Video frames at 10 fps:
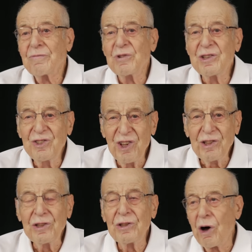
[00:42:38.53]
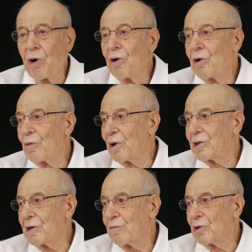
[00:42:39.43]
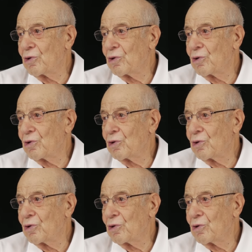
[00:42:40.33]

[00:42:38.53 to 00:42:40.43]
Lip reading: We didn't know what they were